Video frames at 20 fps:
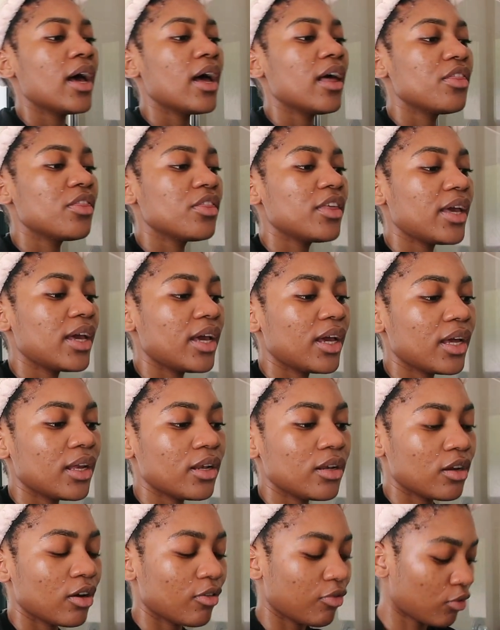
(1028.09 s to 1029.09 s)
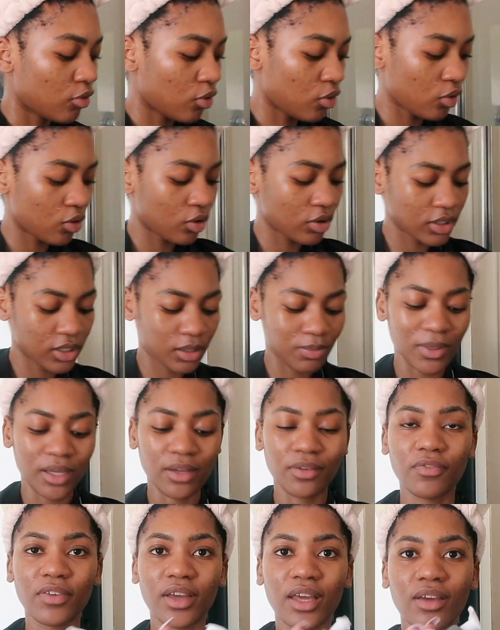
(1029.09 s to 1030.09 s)
And then of course
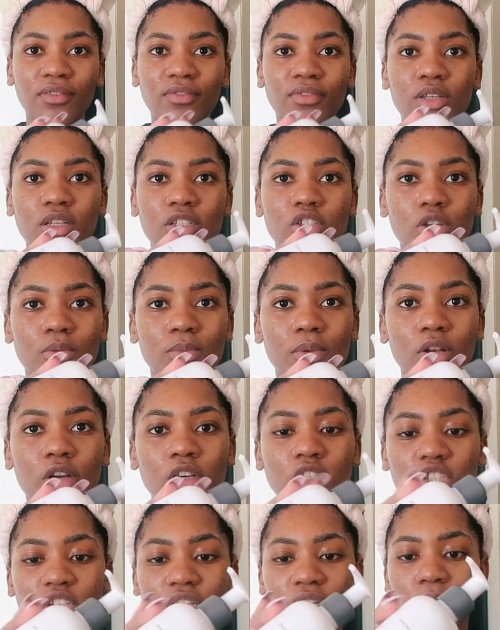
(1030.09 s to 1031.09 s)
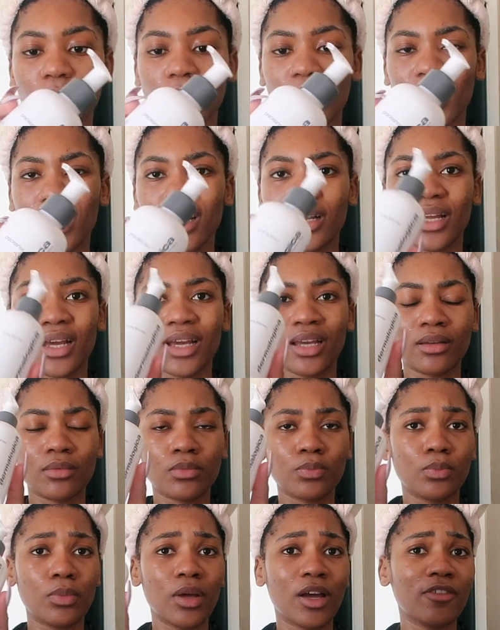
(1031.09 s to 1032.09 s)
my fave, the Dermalogica one.
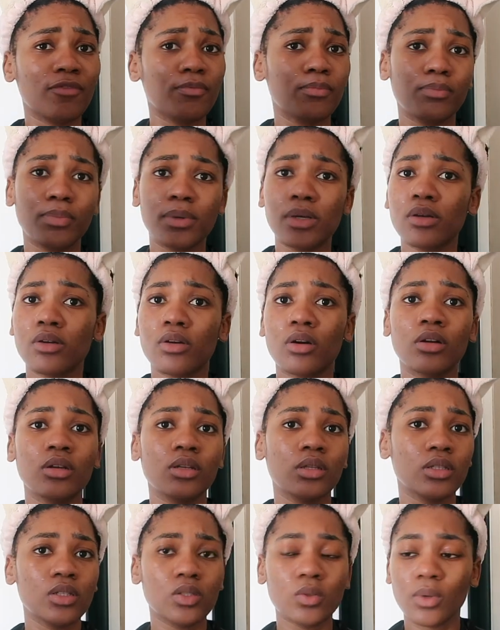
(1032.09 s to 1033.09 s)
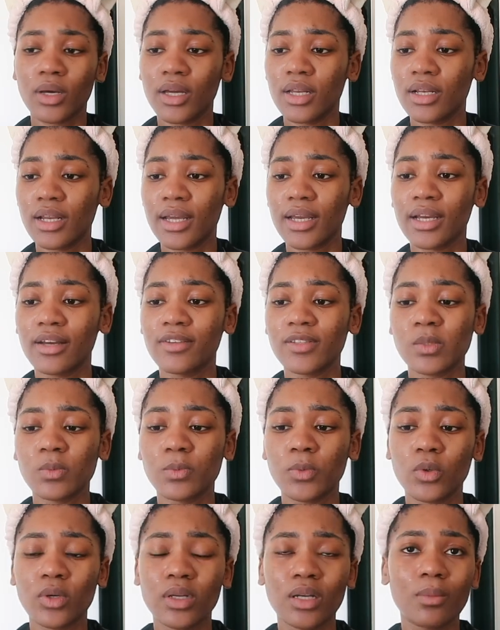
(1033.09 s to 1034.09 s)
I've been on this one, like I've
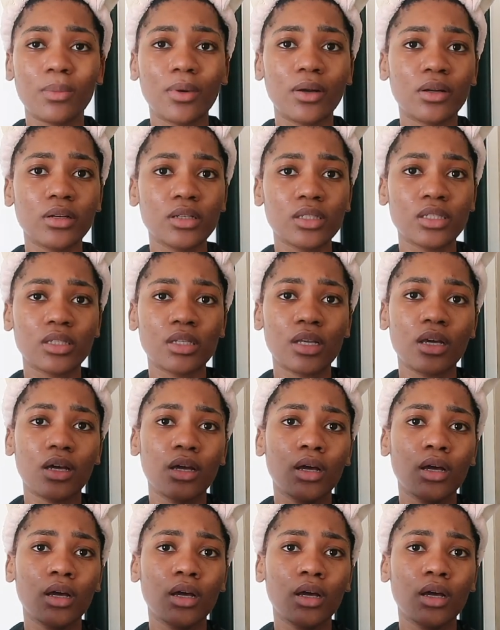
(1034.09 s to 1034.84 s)
spoken about it